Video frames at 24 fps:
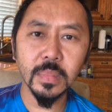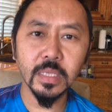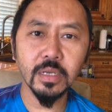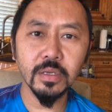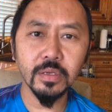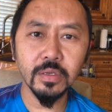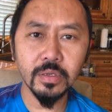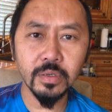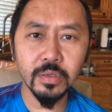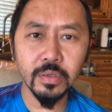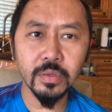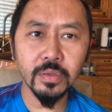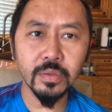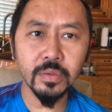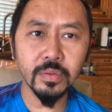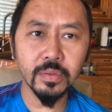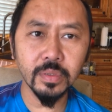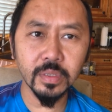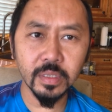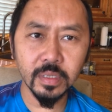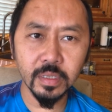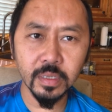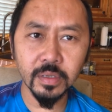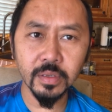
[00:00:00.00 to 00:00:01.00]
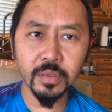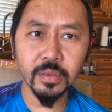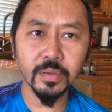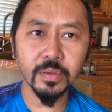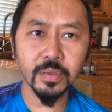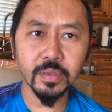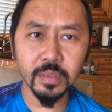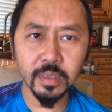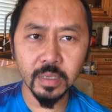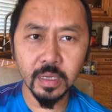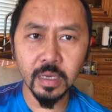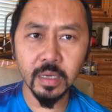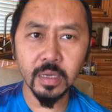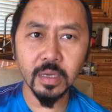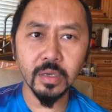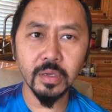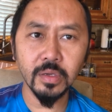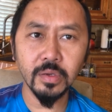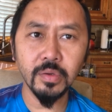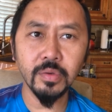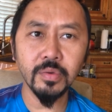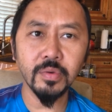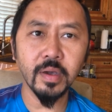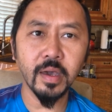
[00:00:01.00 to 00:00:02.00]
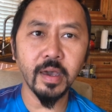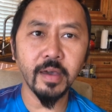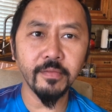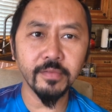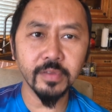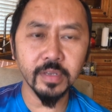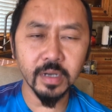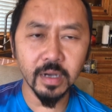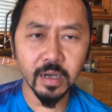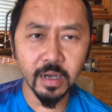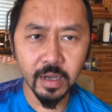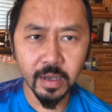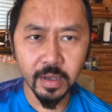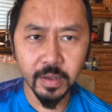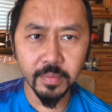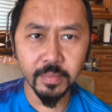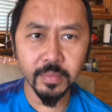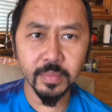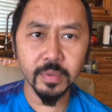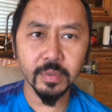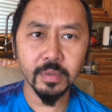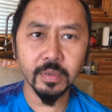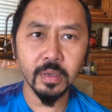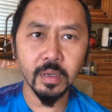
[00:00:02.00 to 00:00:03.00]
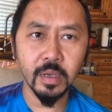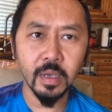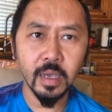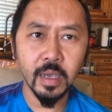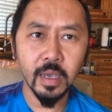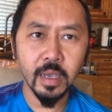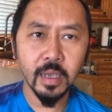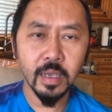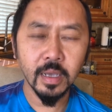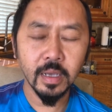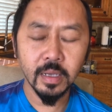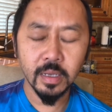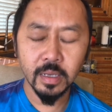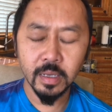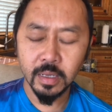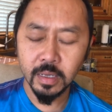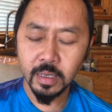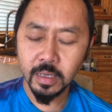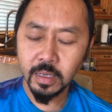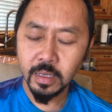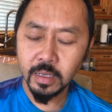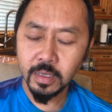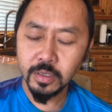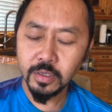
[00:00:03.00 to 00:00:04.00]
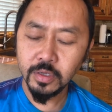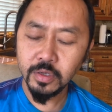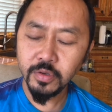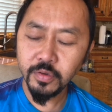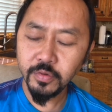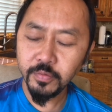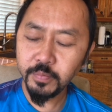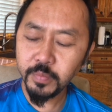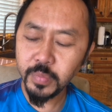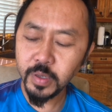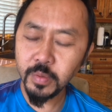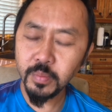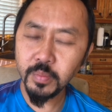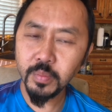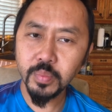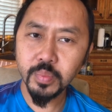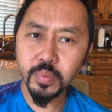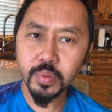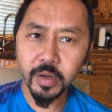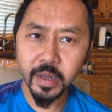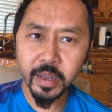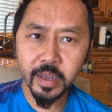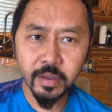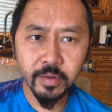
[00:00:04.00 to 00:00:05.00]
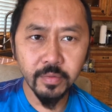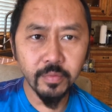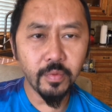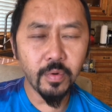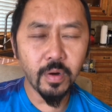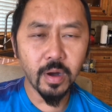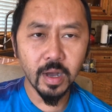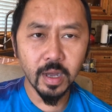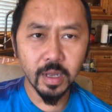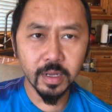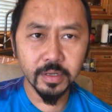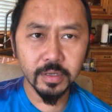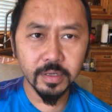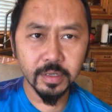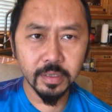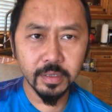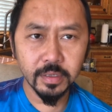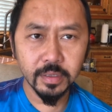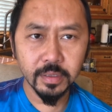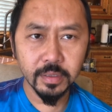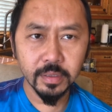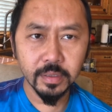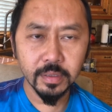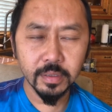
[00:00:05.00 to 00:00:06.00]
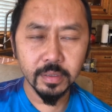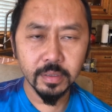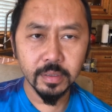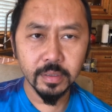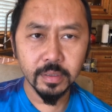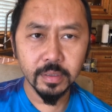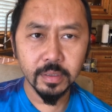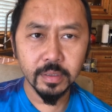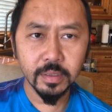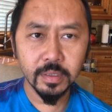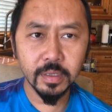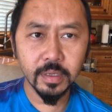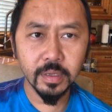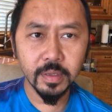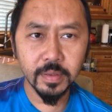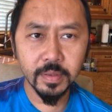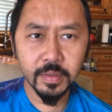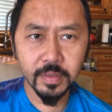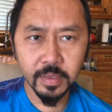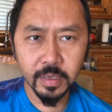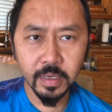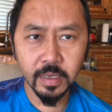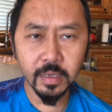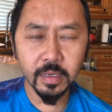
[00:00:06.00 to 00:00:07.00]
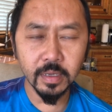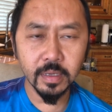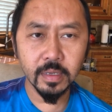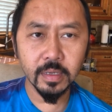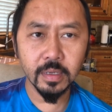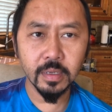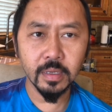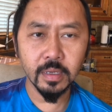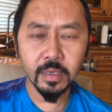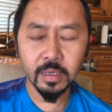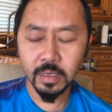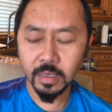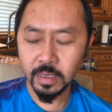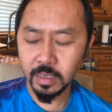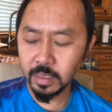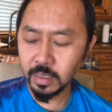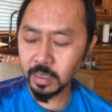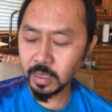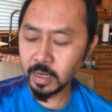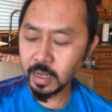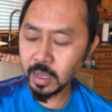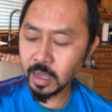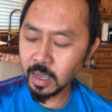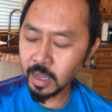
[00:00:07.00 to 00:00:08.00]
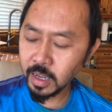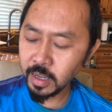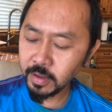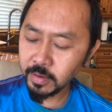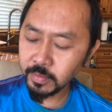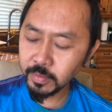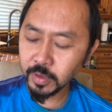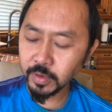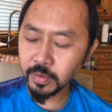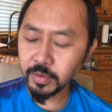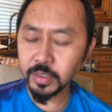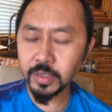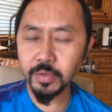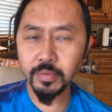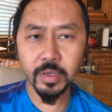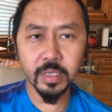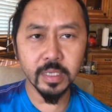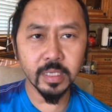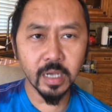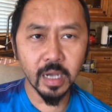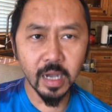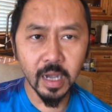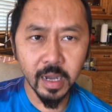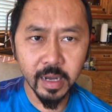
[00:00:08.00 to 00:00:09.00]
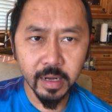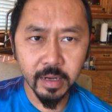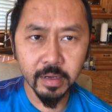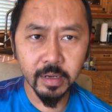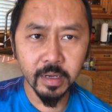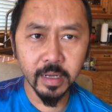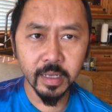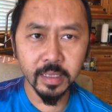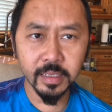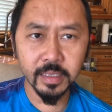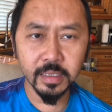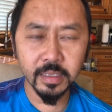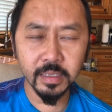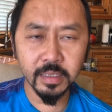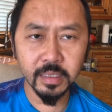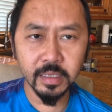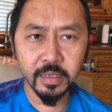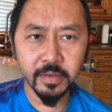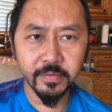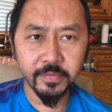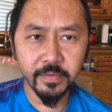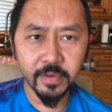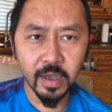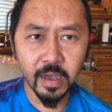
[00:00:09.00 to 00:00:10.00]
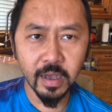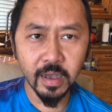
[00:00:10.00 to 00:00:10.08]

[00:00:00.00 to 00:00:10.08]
You still think you have time. You've been brainwashed to think that I am going to retire at 65.